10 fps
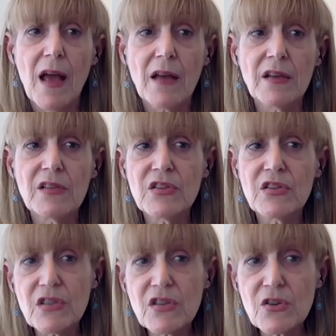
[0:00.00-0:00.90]
And his
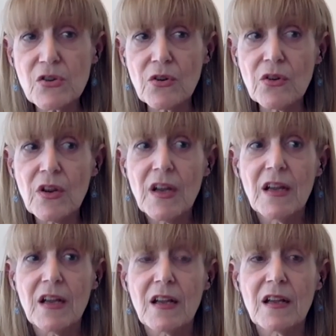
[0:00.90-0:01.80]
sister
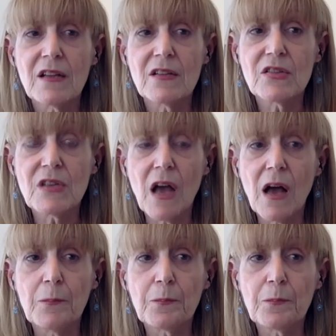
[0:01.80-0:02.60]
is,